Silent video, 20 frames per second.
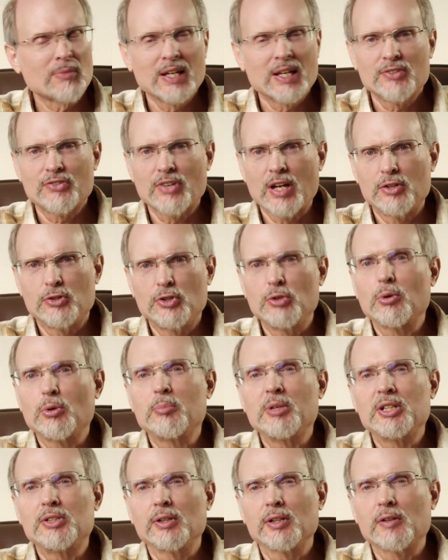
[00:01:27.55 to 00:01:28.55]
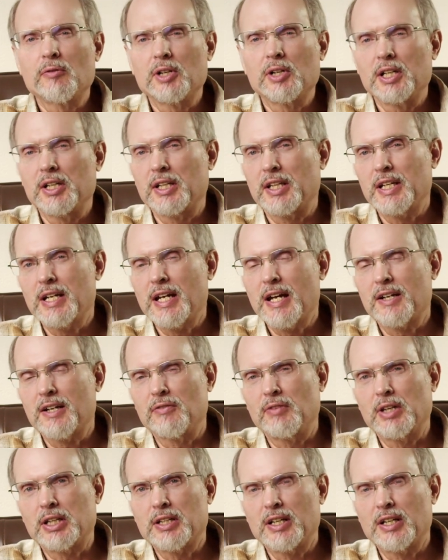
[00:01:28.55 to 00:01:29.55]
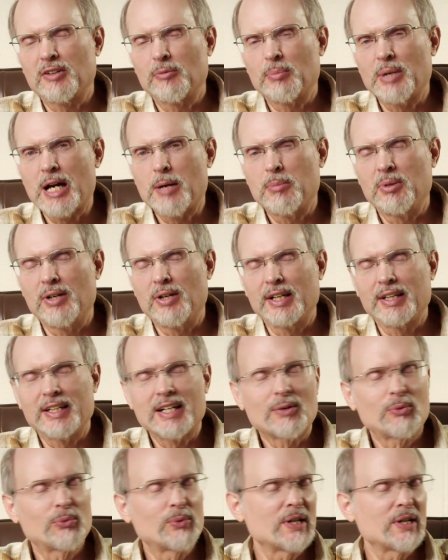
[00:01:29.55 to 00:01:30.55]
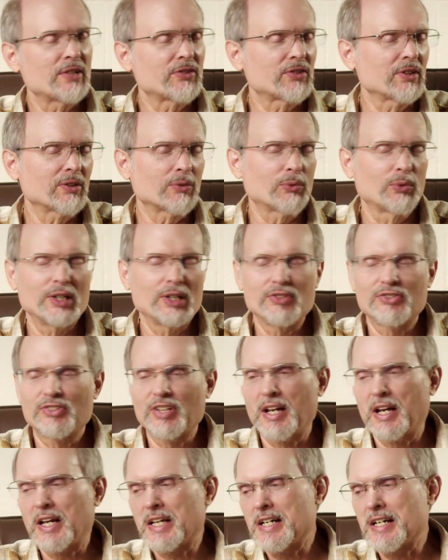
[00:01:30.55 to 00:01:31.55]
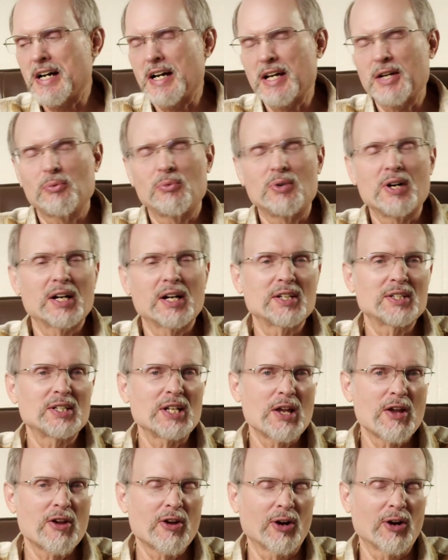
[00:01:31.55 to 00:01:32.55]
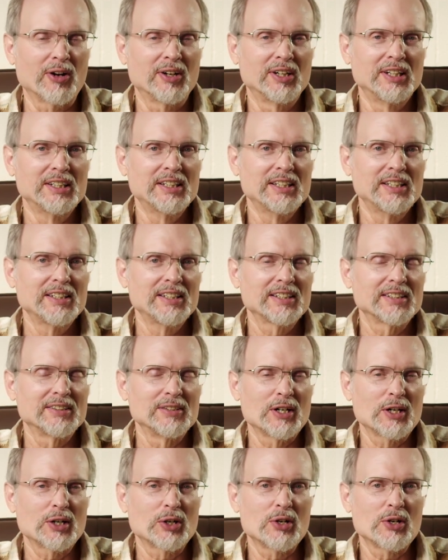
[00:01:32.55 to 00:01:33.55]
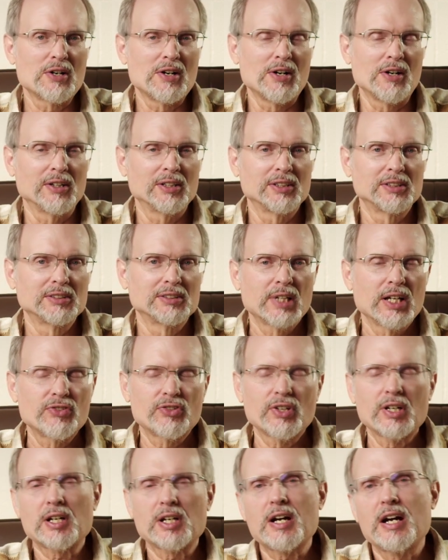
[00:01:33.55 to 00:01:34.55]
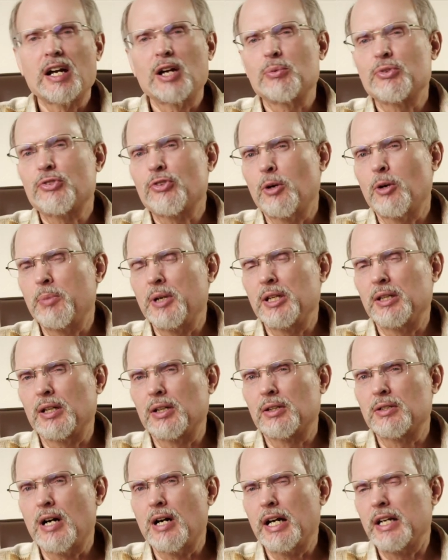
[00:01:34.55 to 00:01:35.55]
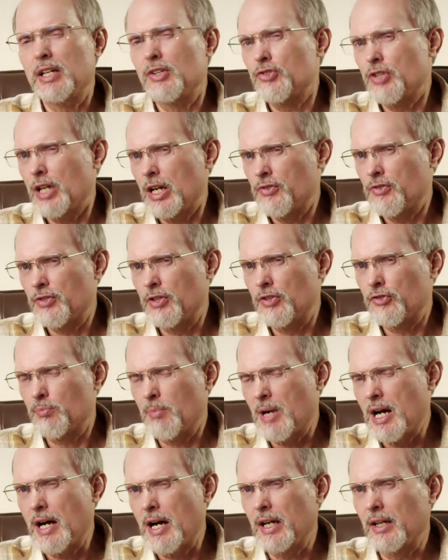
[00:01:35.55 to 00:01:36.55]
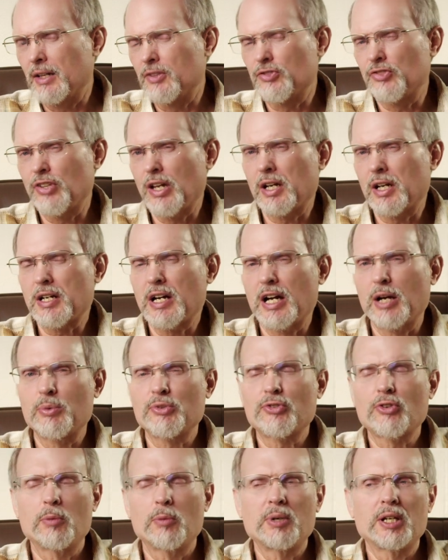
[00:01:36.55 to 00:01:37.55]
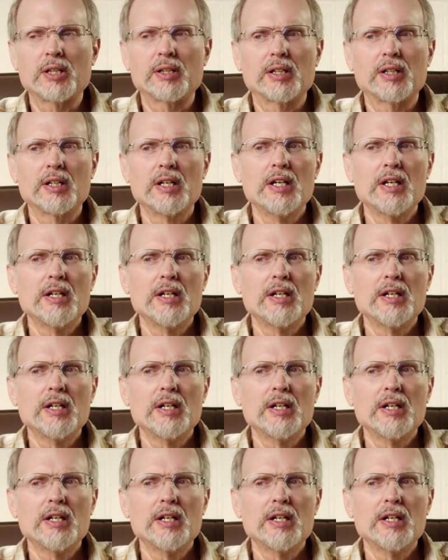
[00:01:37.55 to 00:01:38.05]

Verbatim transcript: said, You will be delivered into the hand of the king of Babylon. That wasn't what Zedekiah wanted to hear. Not at all. Zedekiah was hoping that God had changed his mind. Zedekiah was hoping that